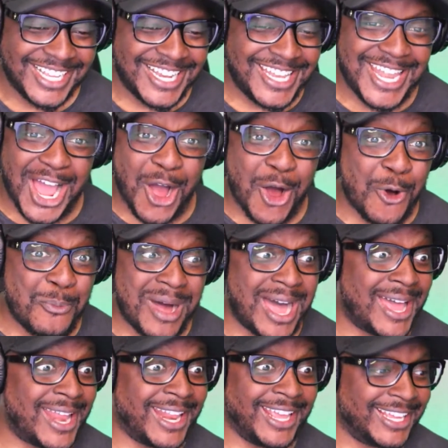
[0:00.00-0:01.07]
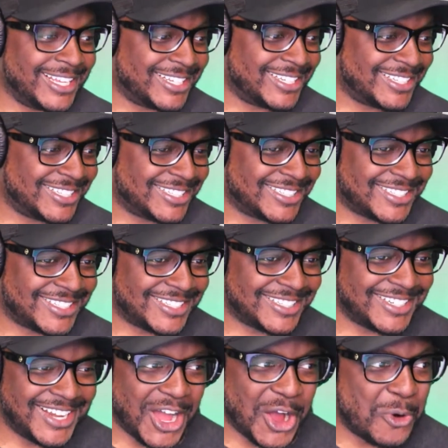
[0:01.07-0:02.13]
No money.
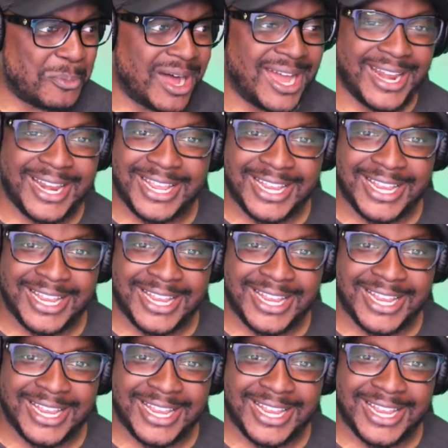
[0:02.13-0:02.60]
No money.